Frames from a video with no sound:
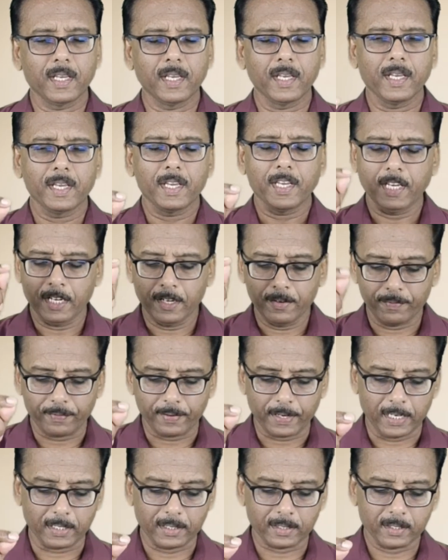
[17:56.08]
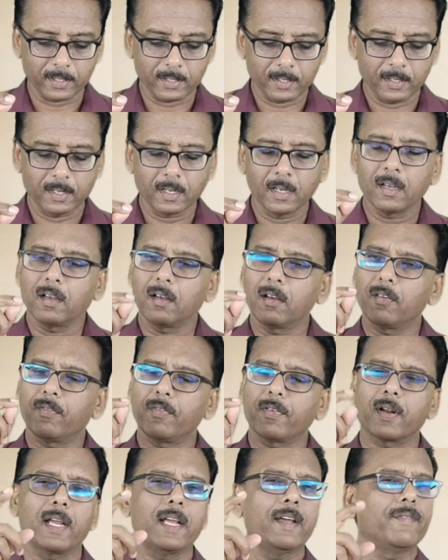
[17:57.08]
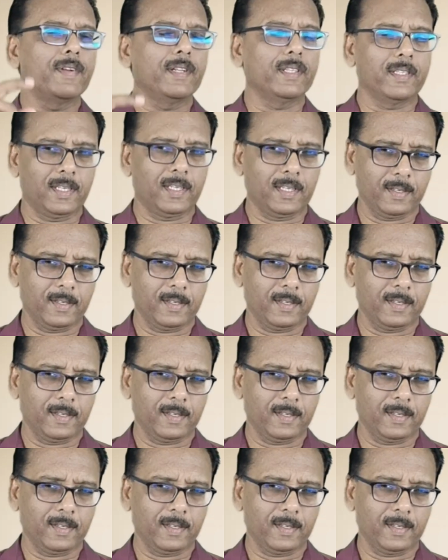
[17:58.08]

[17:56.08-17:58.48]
in faith for everything.